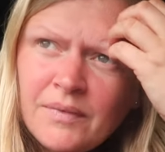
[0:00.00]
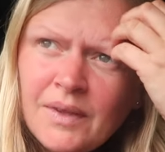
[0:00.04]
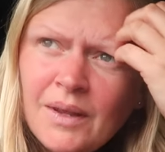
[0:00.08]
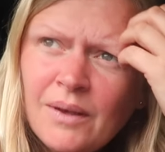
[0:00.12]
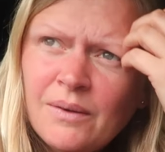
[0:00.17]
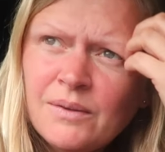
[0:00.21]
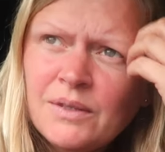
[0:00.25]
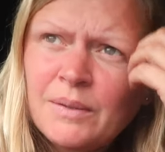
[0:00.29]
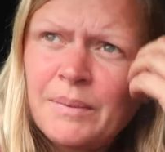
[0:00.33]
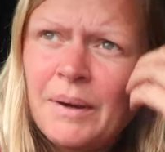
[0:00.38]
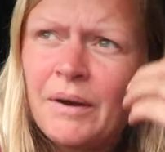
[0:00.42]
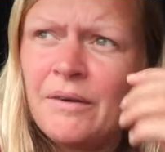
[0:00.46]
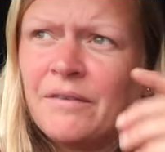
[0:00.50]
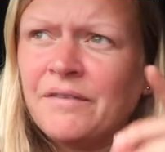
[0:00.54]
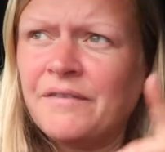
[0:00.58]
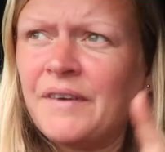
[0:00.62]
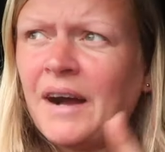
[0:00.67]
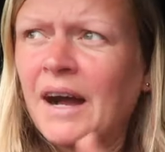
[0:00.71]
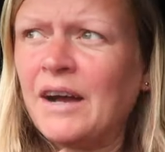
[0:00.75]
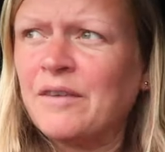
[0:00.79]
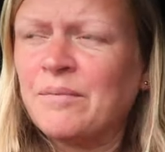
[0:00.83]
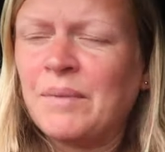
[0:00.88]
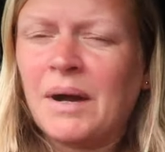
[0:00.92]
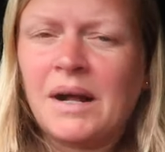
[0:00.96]
It was about
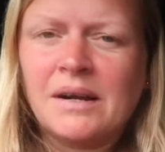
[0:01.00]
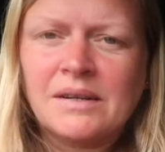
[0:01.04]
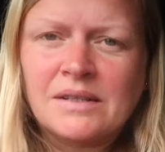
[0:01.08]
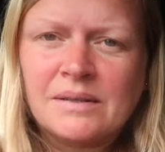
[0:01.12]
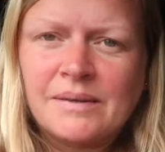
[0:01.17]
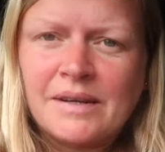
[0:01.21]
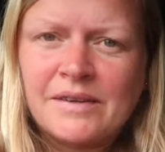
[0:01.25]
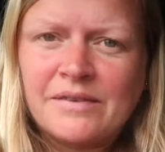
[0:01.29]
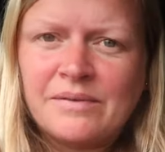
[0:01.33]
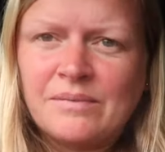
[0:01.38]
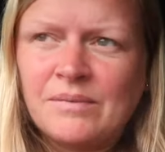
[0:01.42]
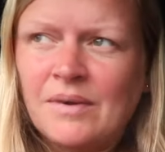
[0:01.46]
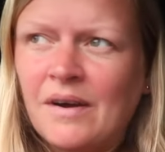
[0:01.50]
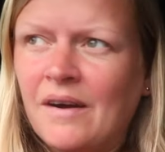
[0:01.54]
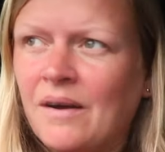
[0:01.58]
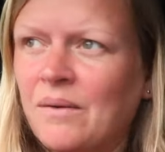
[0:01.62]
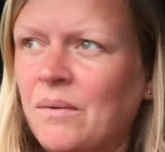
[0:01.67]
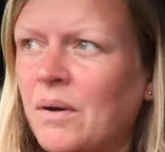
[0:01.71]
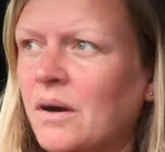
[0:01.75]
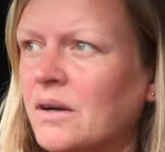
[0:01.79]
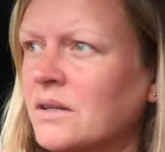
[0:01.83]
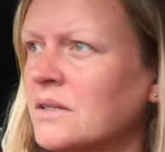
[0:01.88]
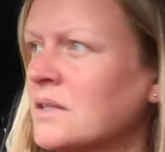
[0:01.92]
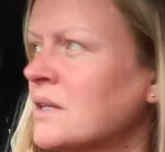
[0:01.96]
5 miles away from where I
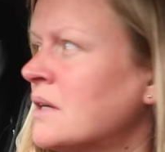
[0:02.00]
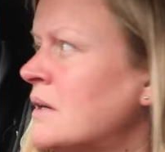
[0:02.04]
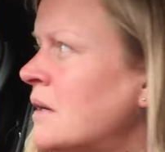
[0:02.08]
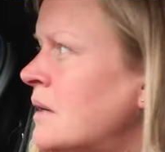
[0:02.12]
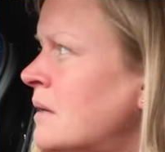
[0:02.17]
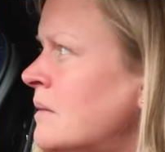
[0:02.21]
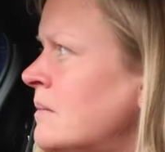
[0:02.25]
was.